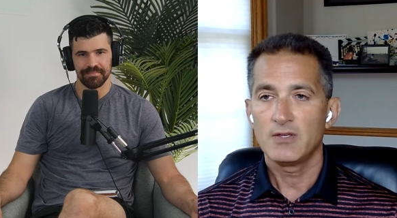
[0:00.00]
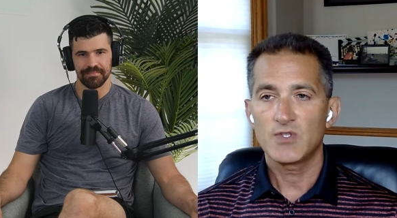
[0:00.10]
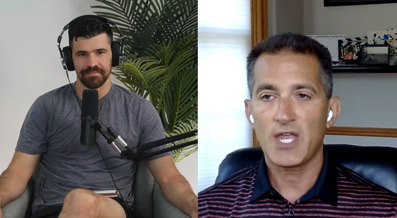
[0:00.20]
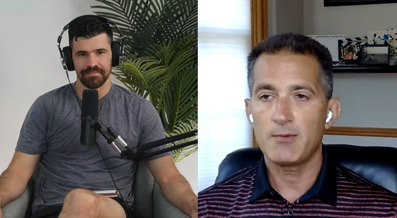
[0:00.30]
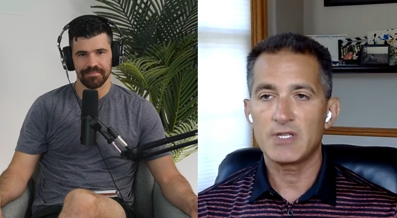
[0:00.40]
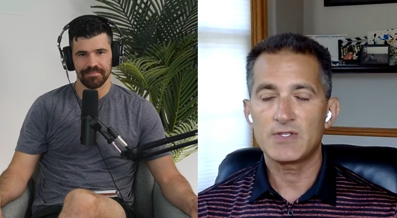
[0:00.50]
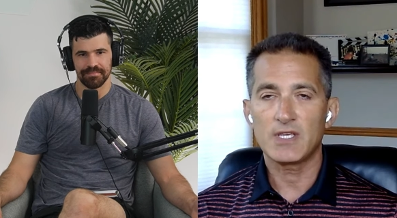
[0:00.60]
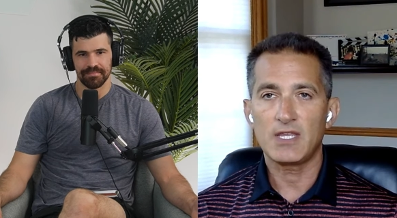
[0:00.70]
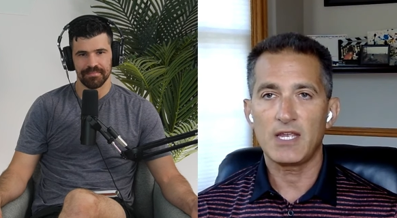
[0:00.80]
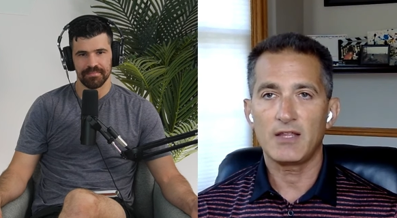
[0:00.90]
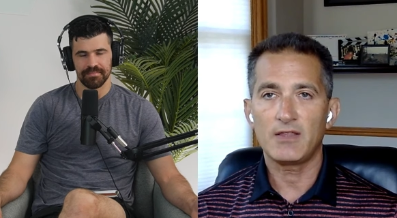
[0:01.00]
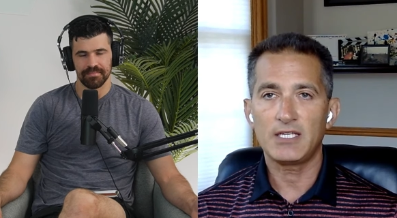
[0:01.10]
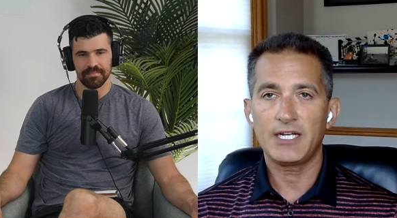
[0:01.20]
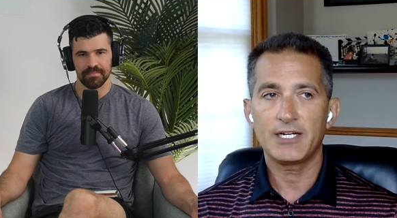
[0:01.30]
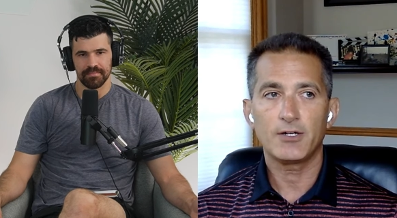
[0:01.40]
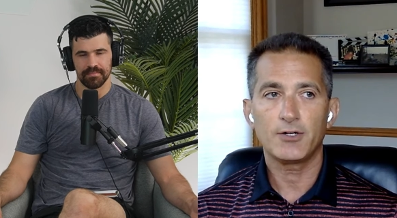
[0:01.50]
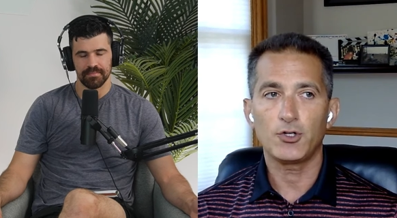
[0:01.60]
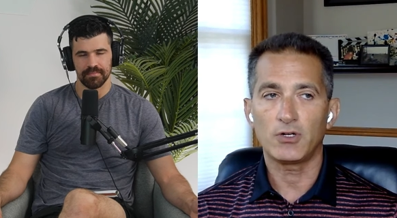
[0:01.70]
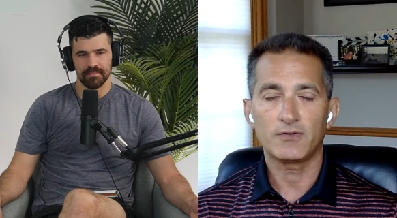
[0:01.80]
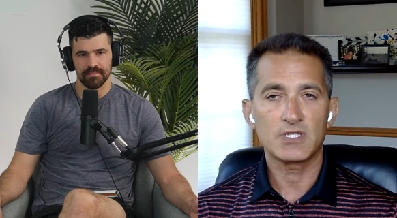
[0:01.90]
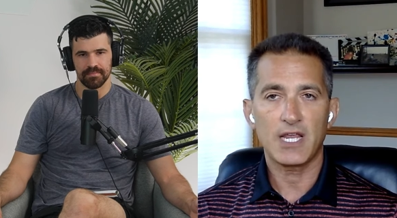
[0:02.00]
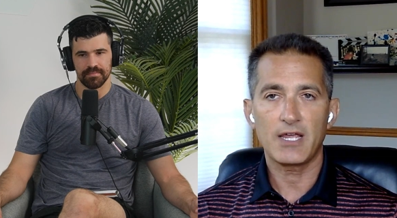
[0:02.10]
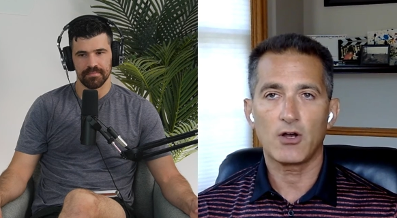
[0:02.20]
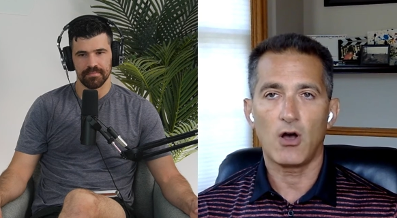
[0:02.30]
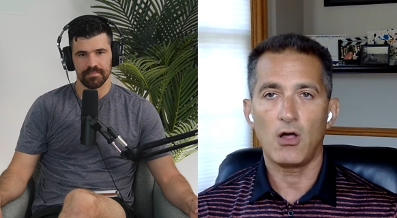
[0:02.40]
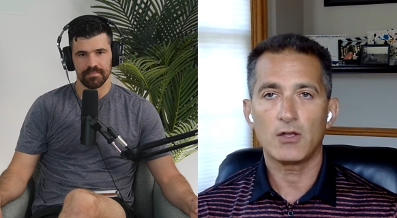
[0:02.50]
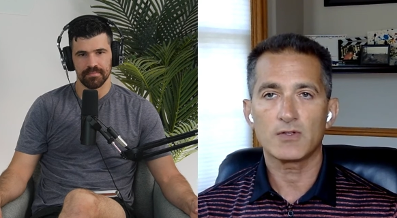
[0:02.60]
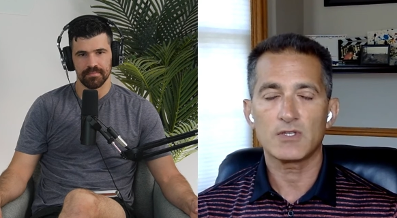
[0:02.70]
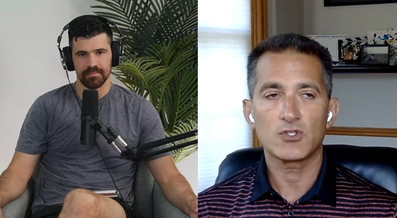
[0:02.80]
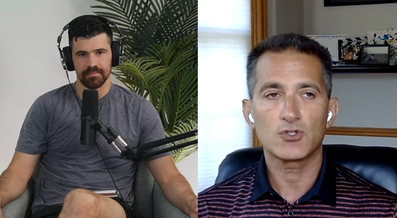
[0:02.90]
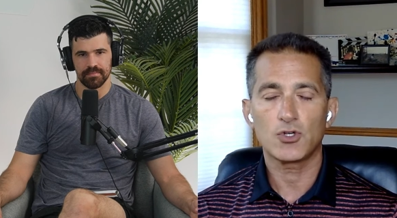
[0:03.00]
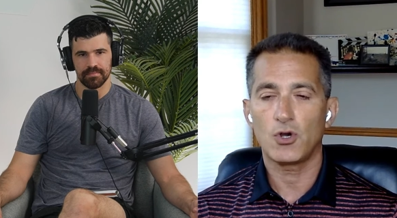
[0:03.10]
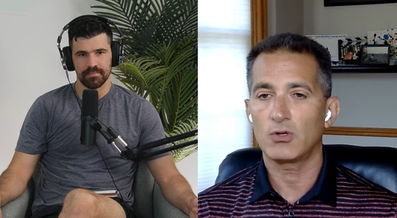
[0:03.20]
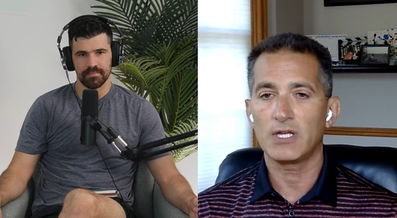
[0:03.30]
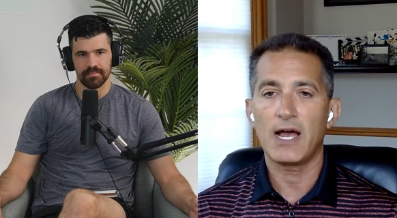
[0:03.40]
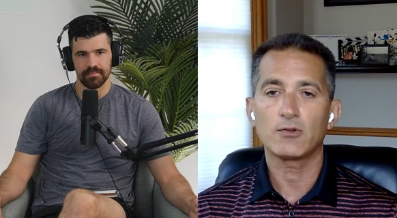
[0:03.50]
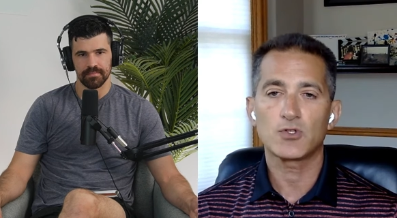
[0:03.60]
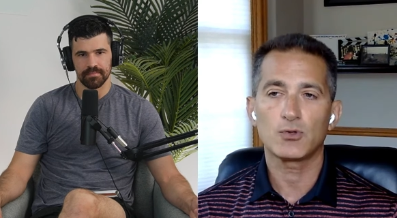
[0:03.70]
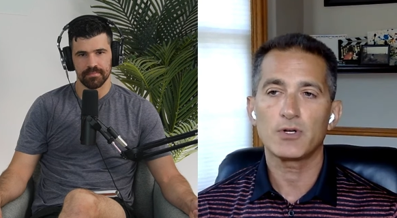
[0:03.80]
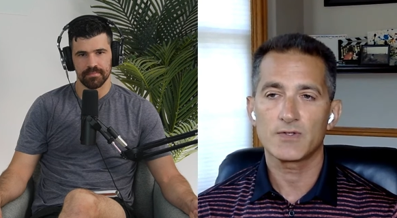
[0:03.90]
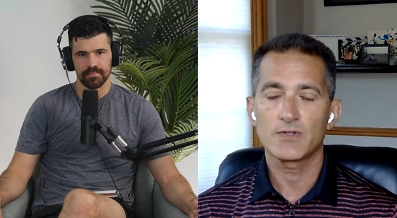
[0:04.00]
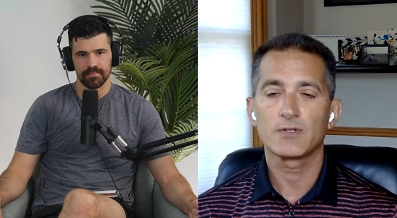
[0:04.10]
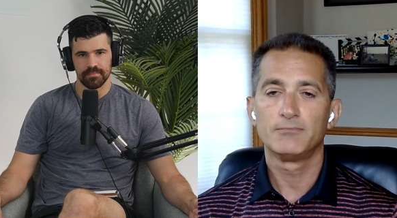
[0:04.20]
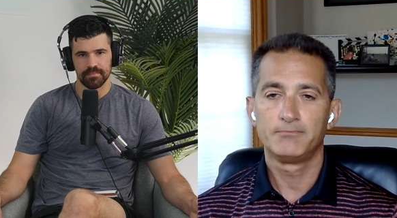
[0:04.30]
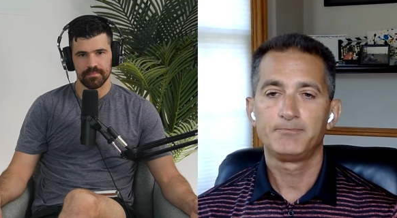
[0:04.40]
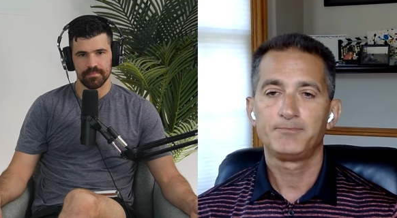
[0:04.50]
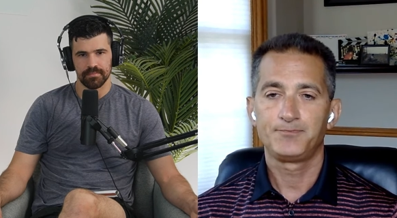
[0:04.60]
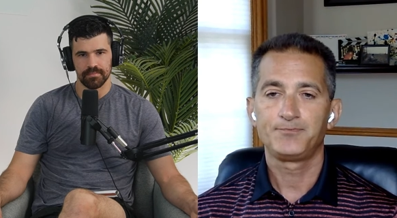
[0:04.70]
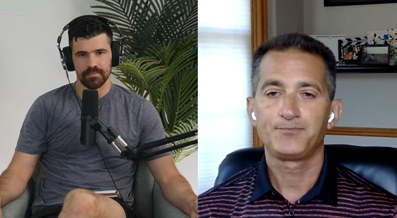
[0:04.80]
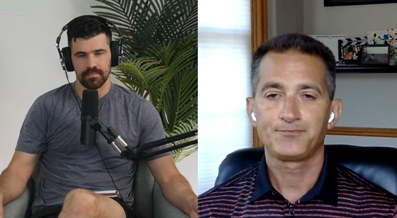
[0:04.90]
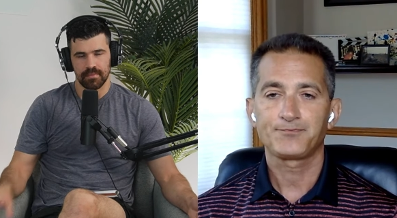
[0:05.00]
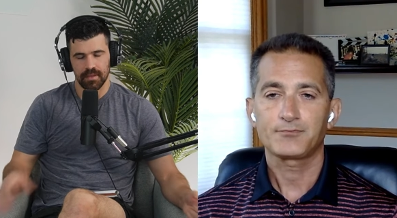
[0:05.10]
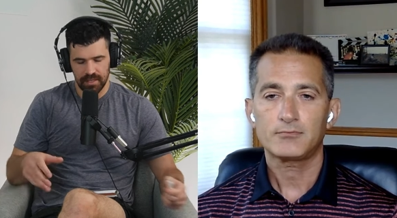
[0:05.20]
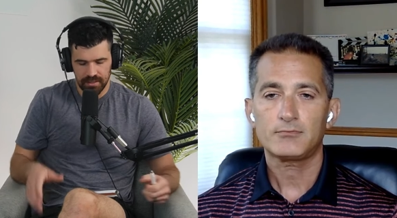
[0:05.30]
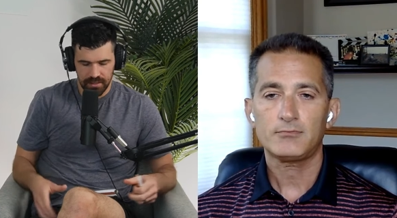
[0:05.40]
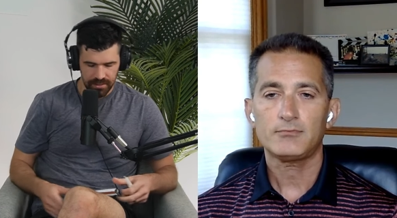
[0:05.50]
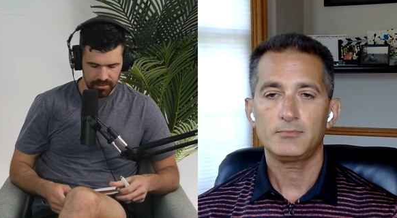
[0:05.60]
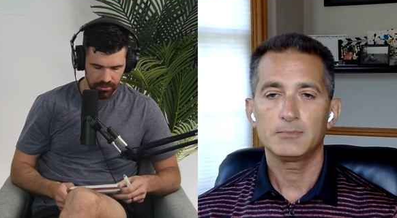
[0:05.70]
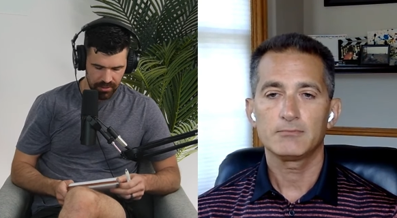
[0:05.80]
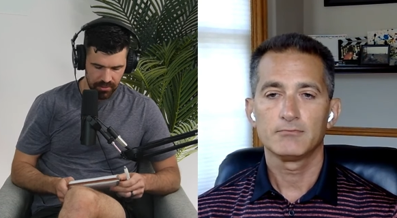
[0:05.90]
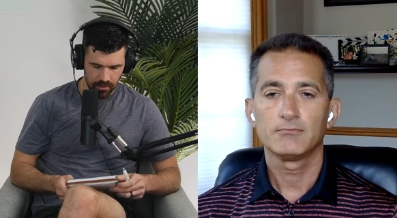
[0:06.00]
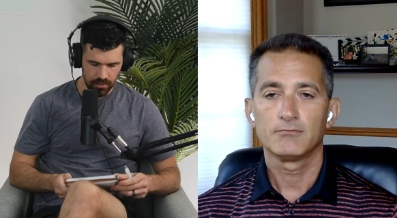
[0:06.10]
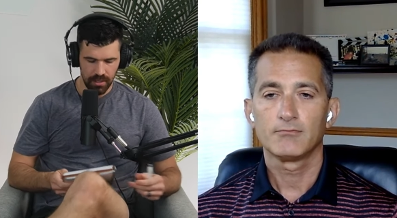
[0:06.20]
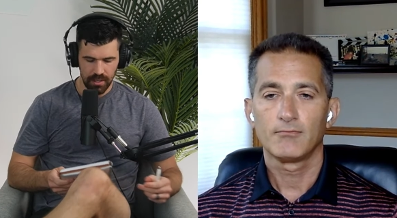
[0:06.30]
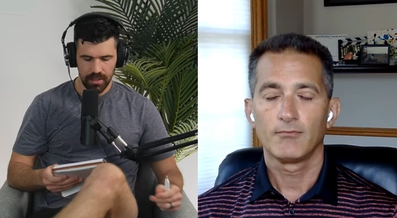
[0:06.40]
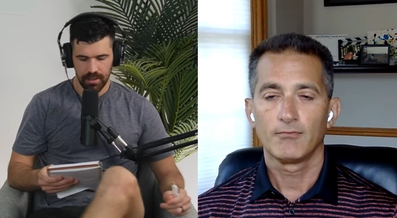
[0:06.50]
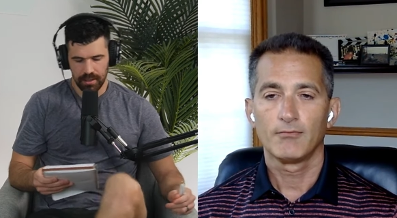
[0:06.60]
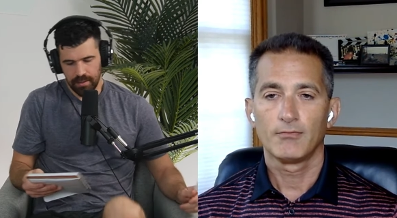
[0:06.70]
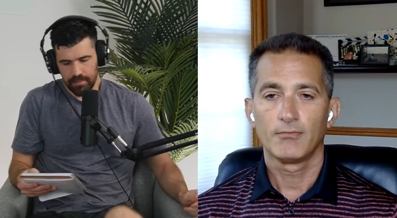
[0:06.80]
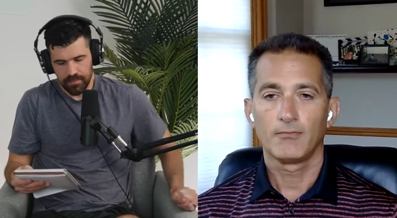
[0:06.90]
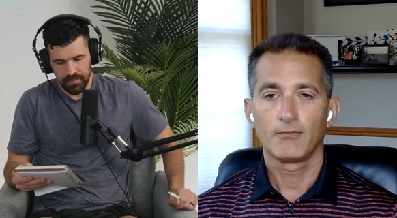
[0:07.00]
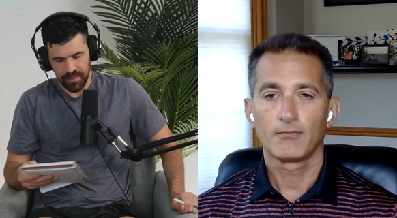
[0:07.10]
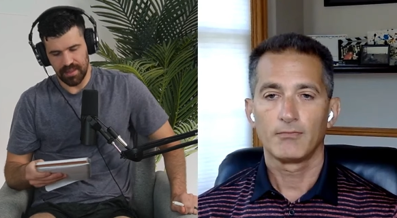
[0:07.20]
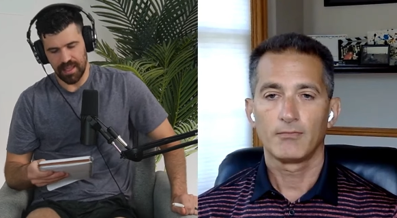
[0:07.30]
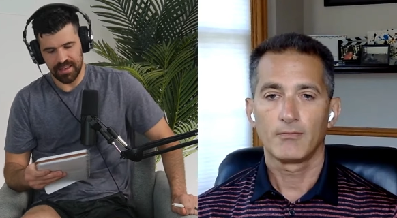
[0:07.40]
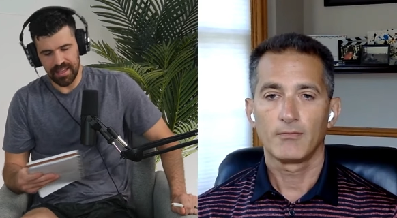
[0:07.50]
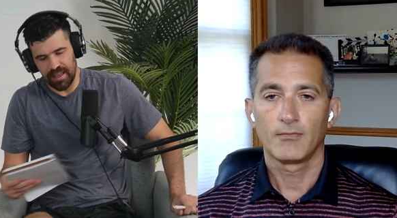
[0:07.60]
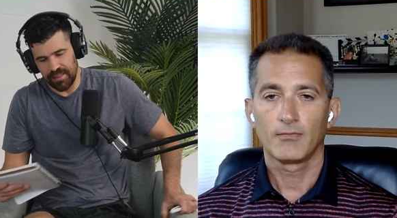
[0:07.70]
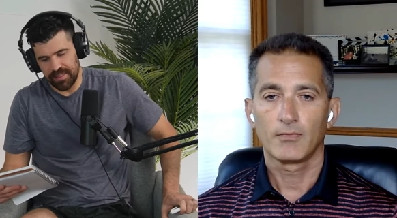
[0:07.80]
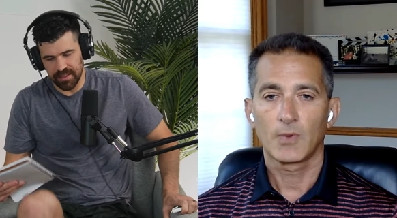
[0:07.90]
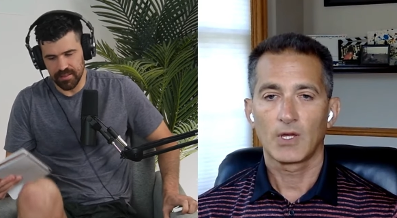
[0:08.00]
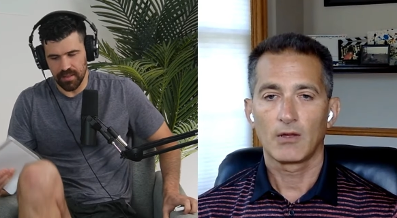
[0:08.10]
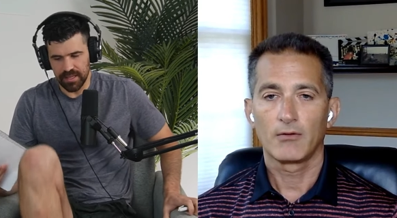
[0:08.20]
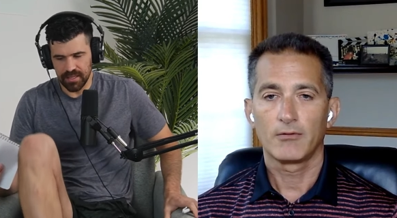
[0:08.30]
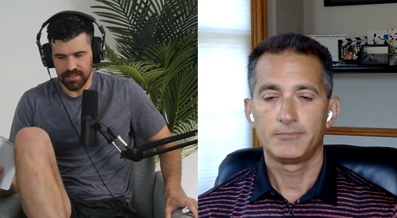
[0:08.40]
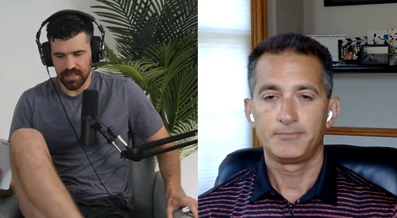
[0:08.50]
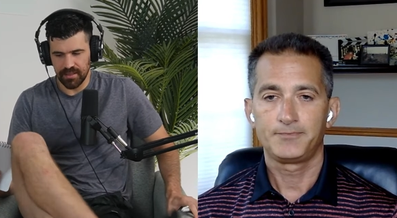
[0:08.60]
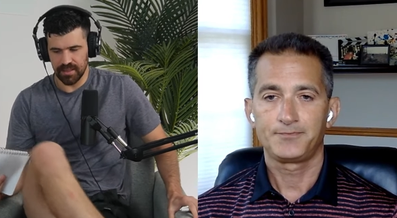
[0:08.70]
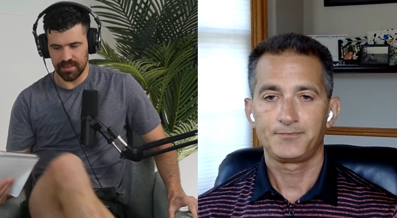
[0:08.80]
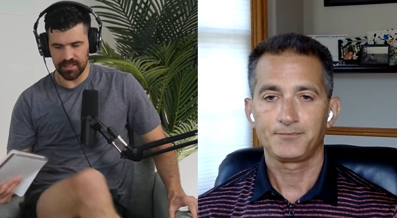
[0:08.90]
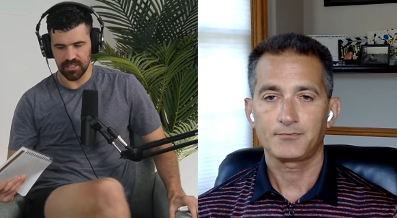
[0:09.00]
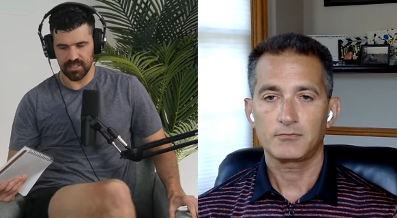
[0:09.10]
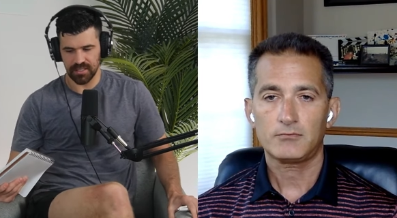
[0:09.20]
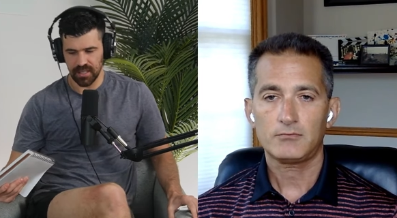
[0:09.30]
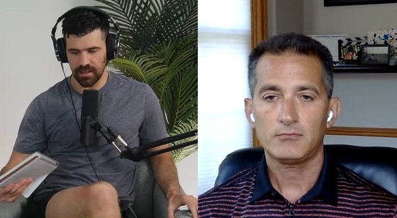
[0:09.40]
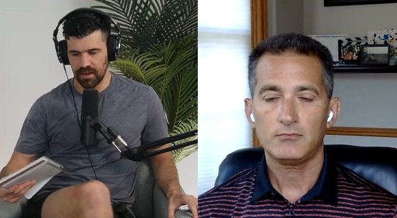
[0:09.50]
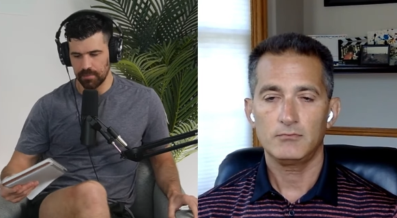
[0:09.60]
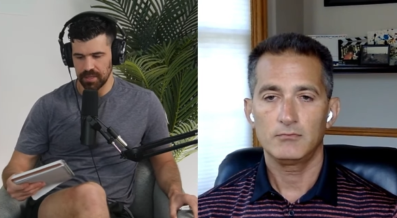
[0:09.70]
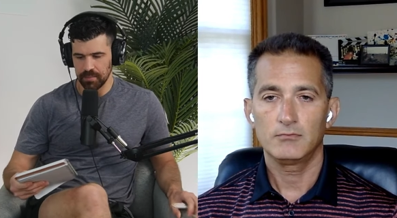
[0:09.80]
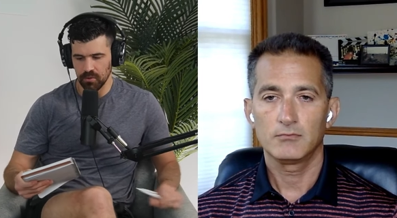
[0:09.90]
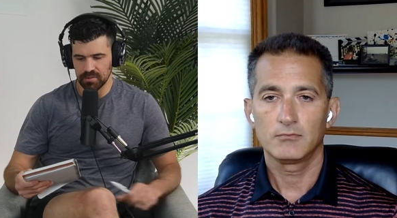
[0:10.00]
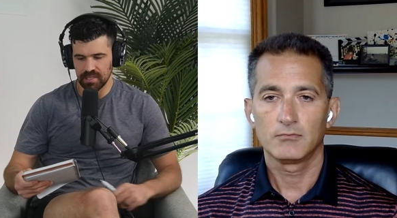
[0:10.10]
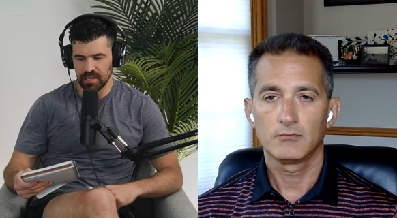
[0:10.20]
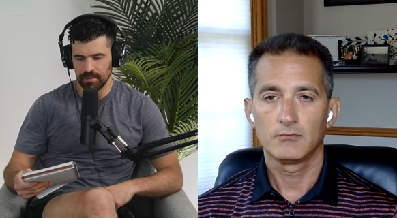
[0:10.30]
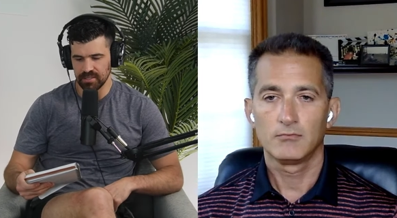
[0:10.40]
Speaker 1: statements at the end of the year. You don't take calls. It's totally outsourced.
Speaker 2: Nice. That's really cool. And yeah, I think, like I said, like that just a lot of people talking